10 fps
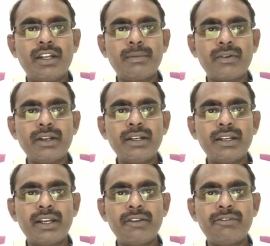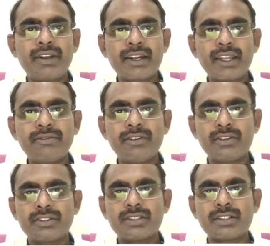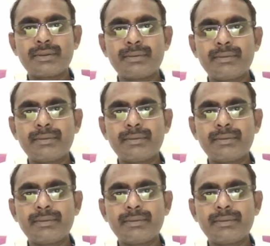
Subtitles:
Number 1, deflecting force.